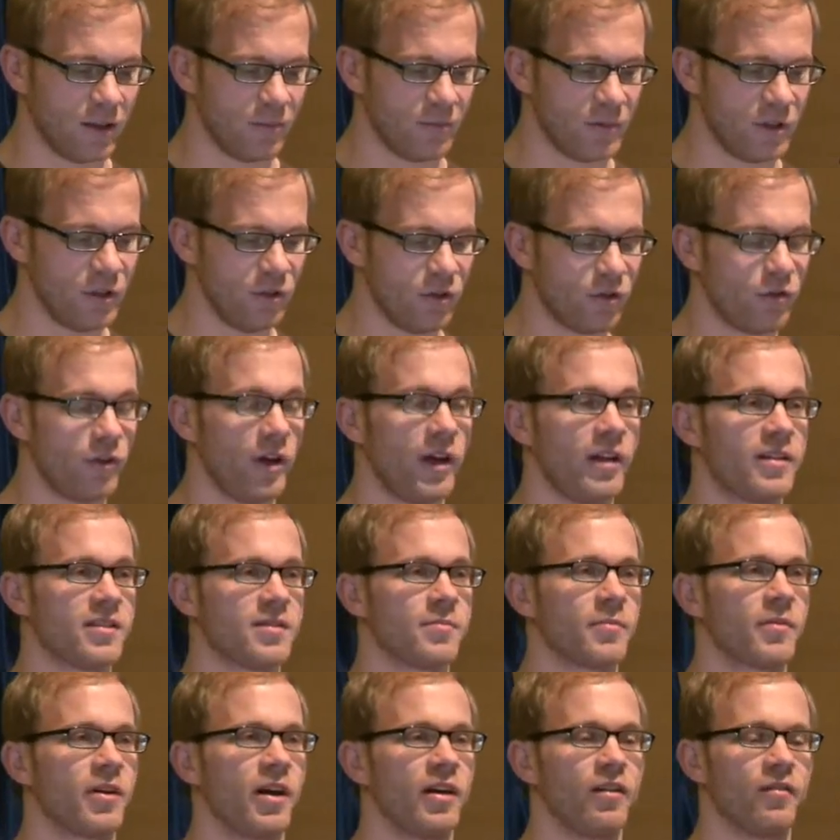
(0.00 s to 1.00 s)
you create
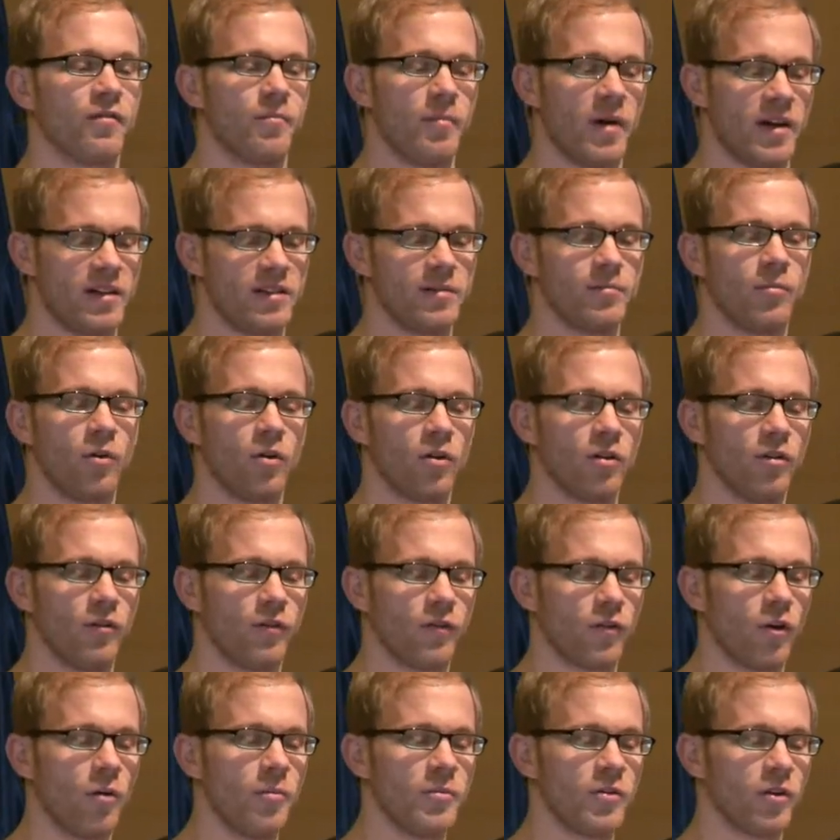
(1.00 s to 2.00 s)
some kind of meta model
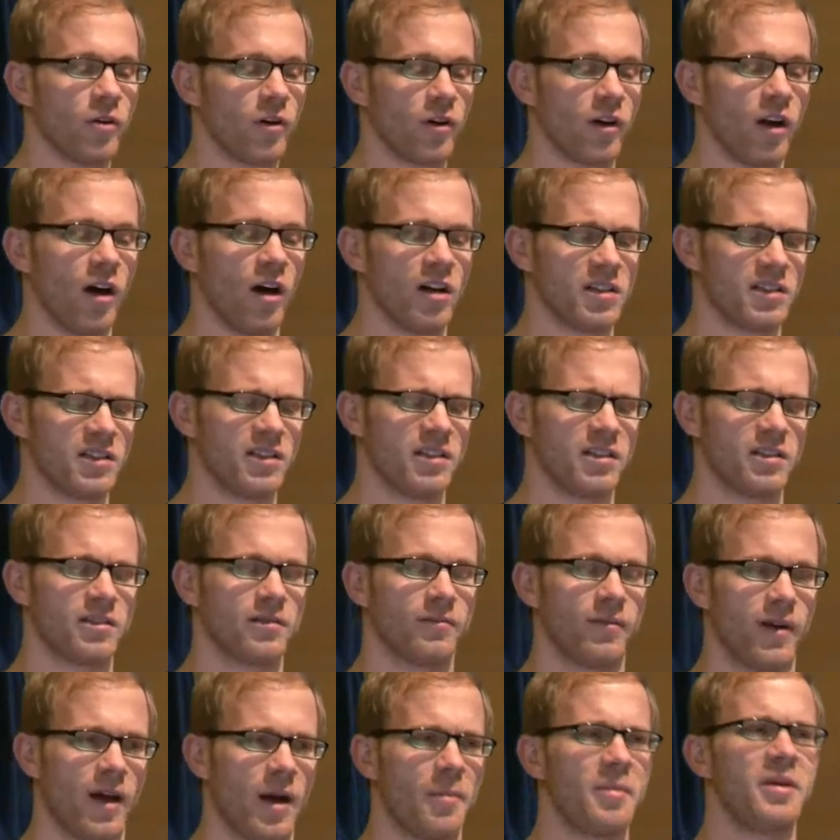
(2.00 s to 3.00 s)
from your classes.
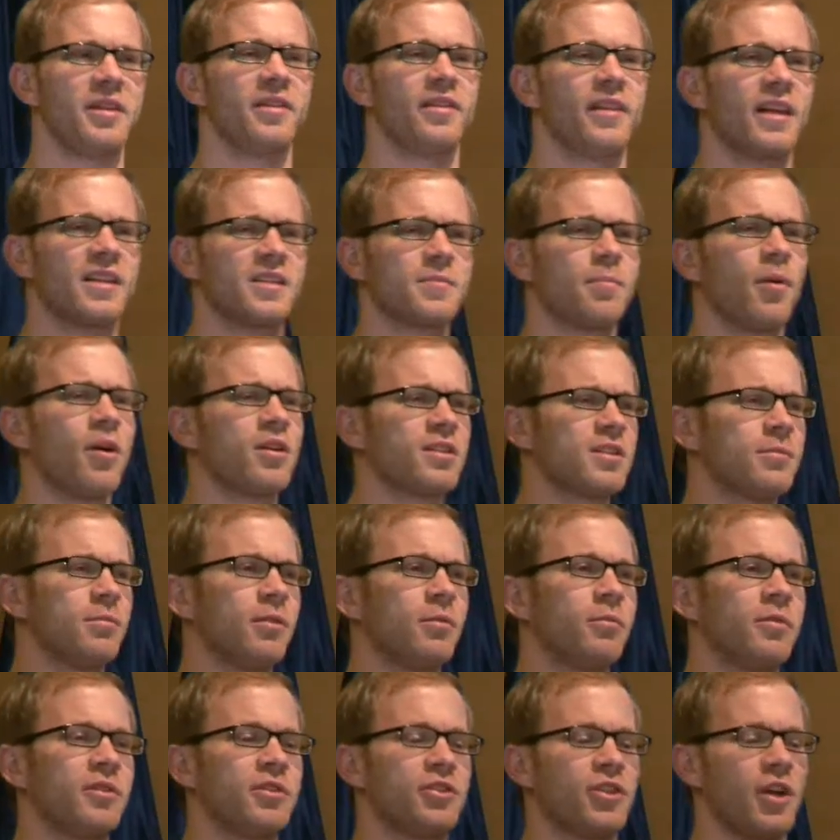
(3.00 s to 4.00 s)
I mean, that's possible
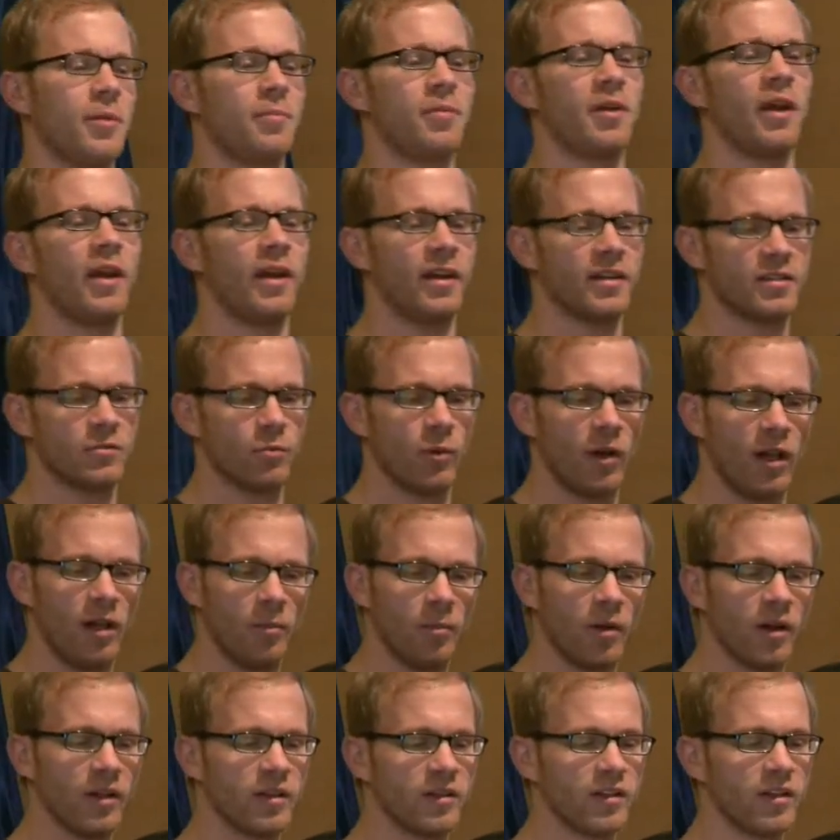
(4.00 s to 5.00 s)
with JPA as well,
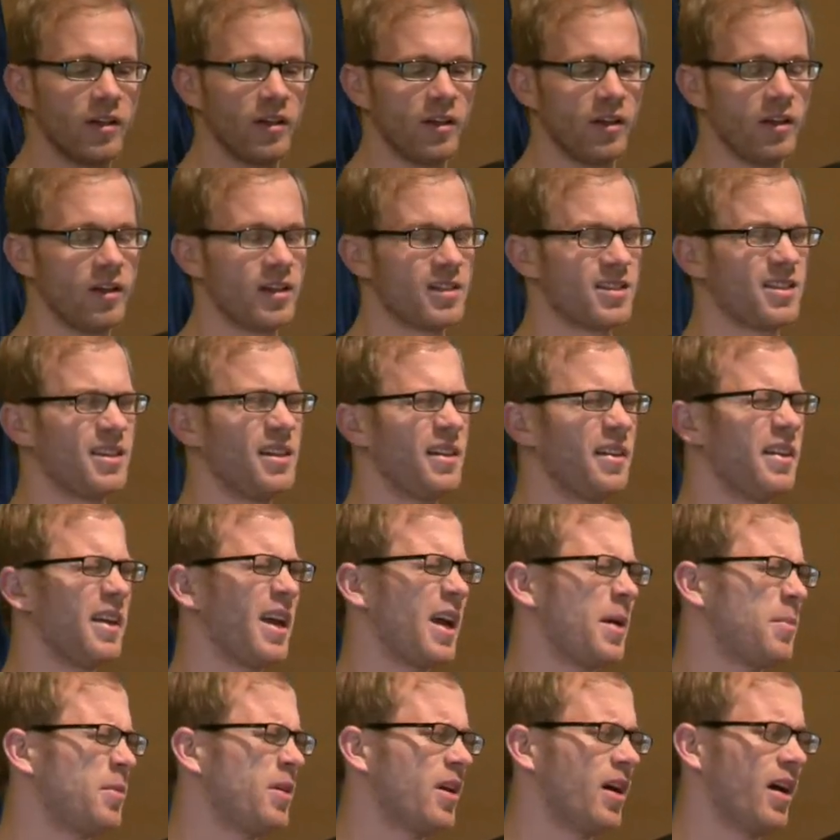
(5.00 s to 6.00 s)
but still the
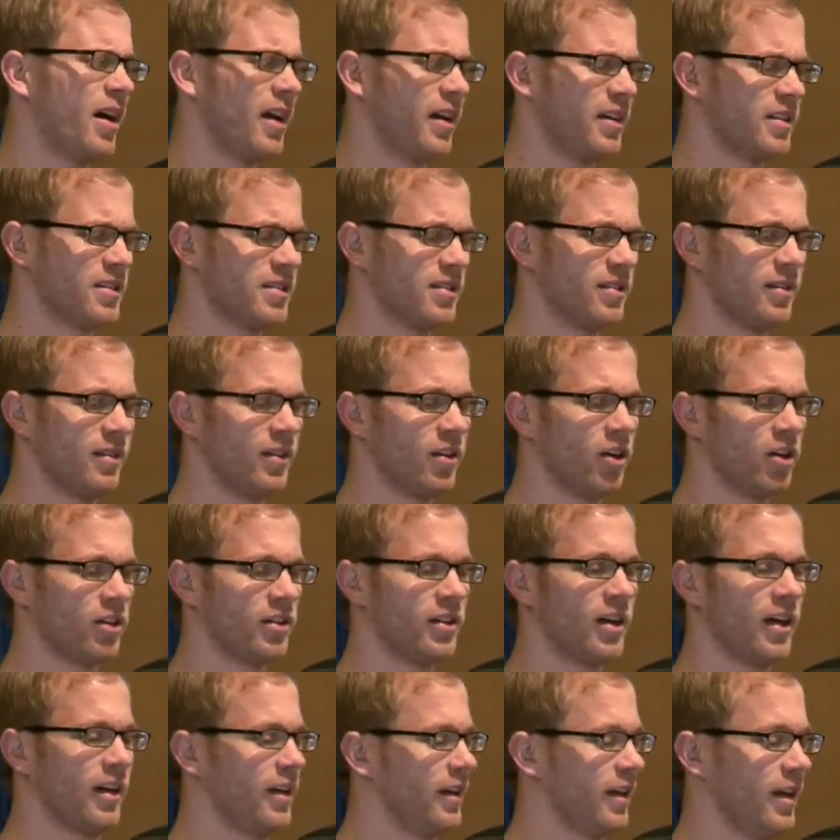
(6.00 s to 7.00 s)
API is not
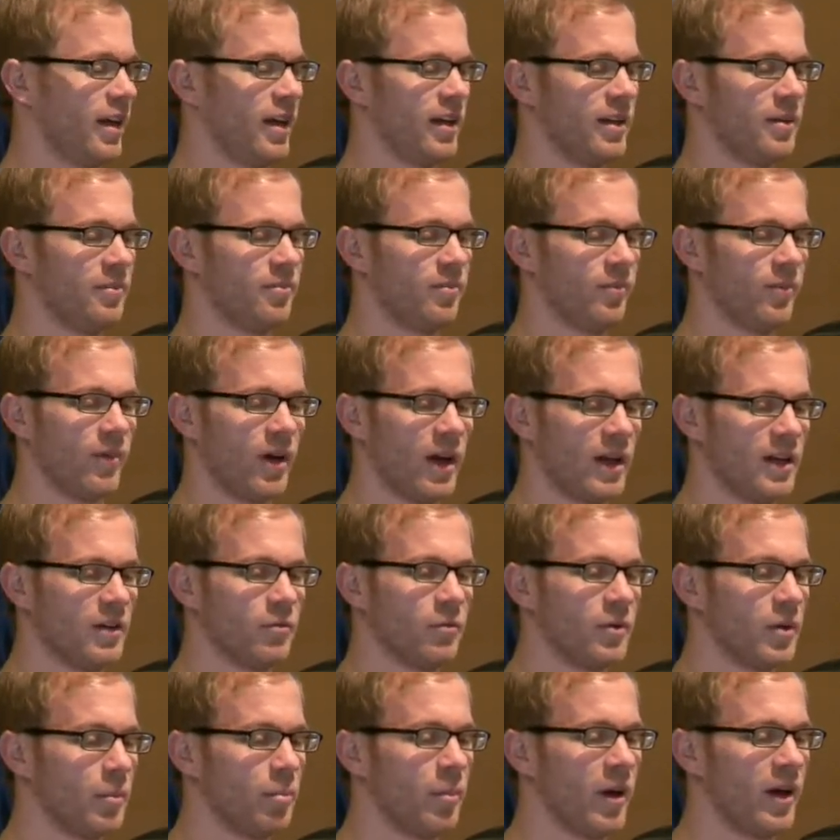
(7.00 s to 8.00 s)
getting any
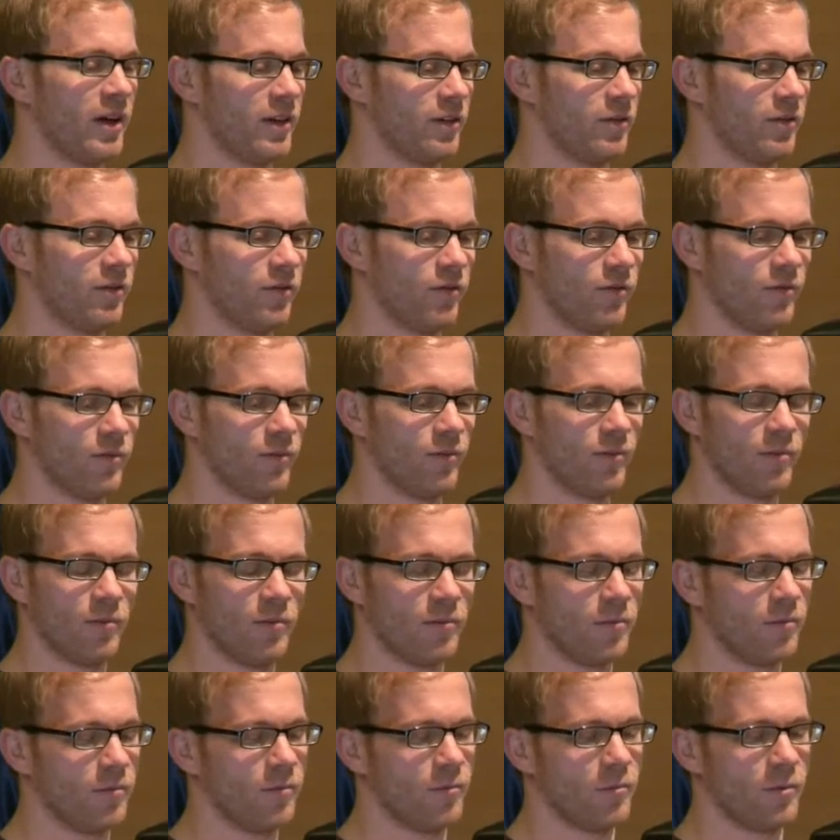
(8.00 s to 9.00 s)
real better
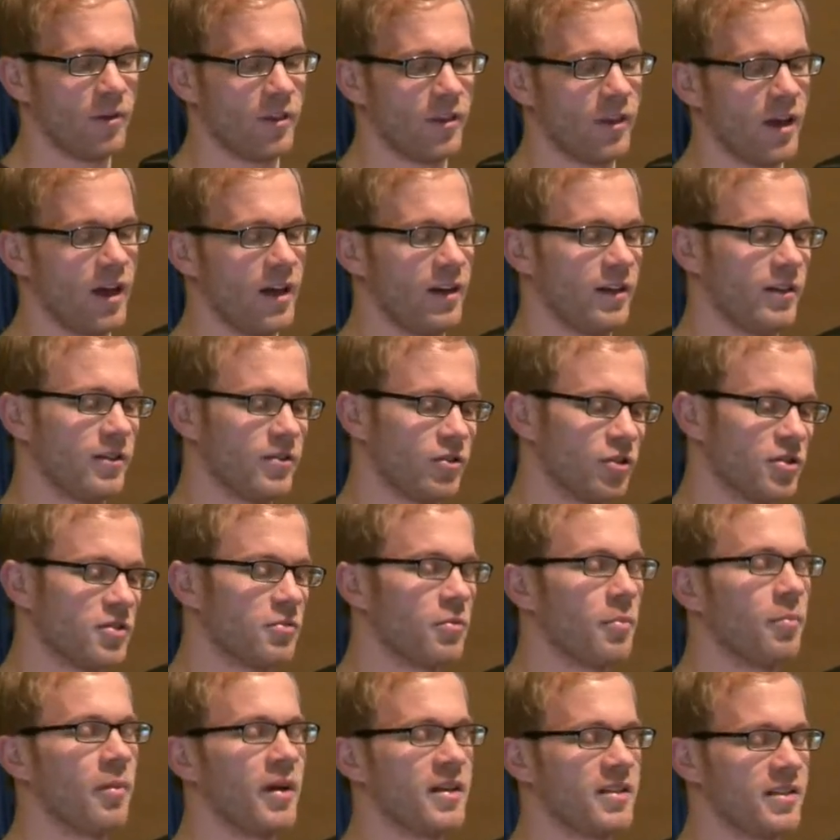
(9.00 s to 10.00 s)
with that. It's just
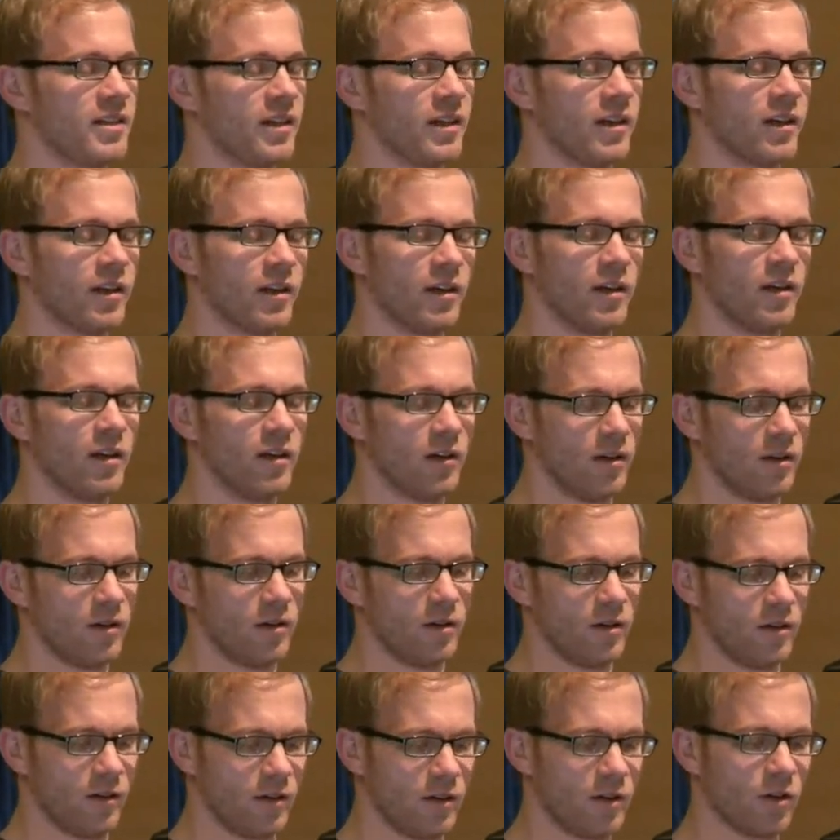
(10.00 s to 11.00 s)
replacing
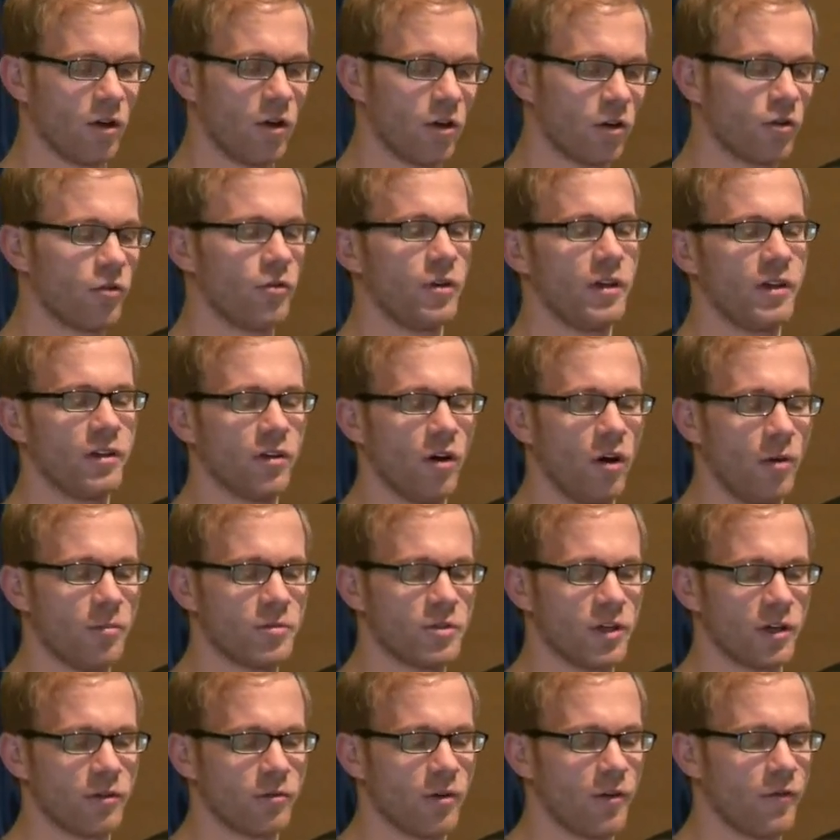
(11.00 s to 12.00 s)
concrete
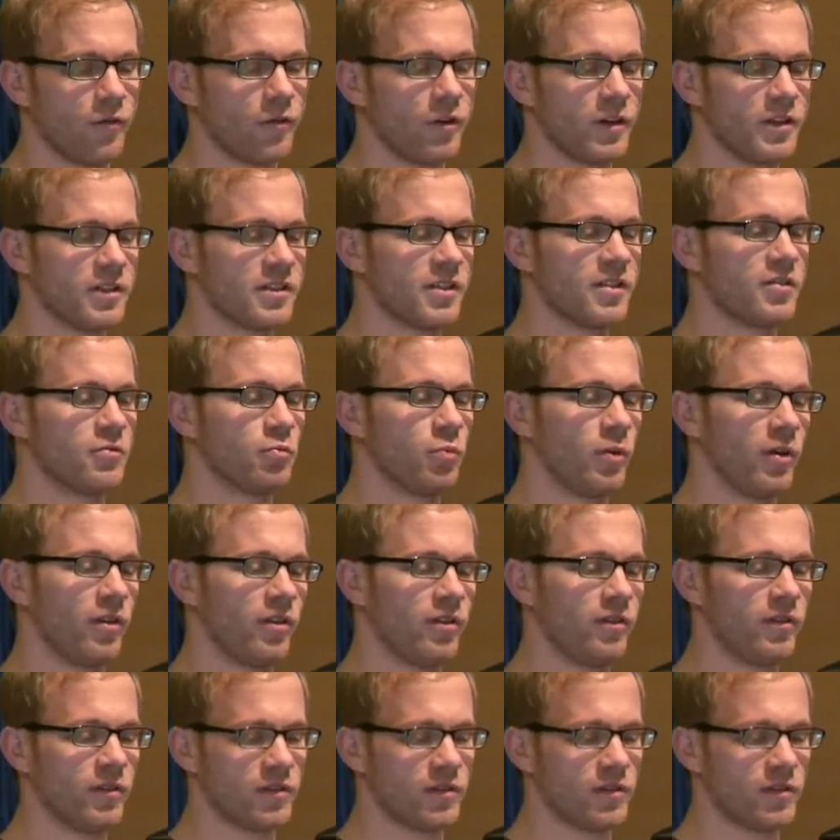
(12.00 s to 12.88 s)
object references with